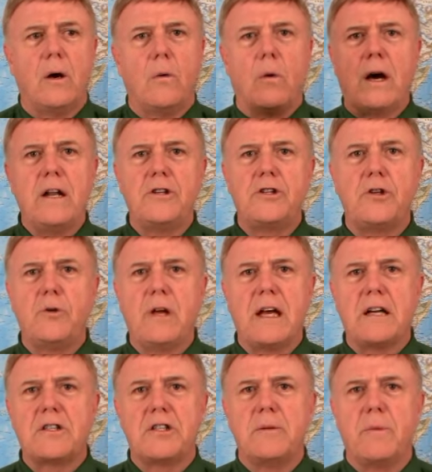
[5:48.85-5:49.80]
Why didn't you
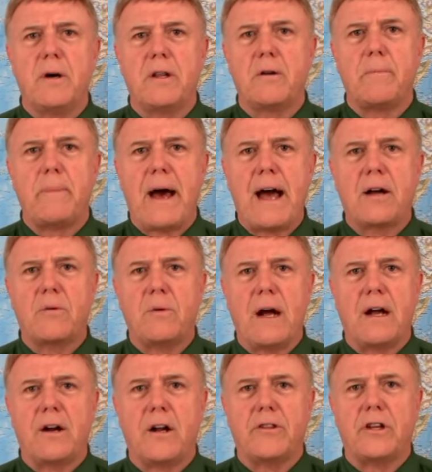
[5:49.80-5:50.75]
get some other
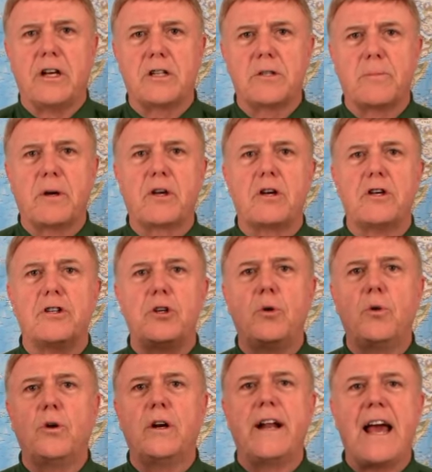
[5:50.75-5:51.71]
background on this? Because
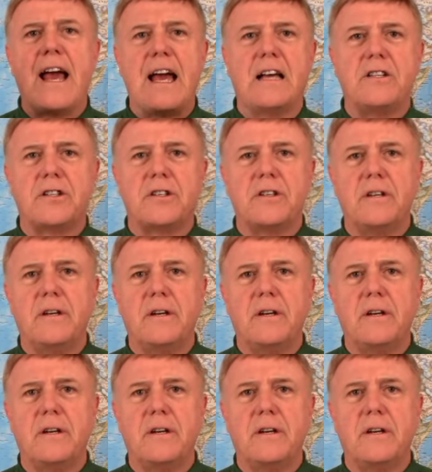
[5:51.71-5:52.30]
you were in haste.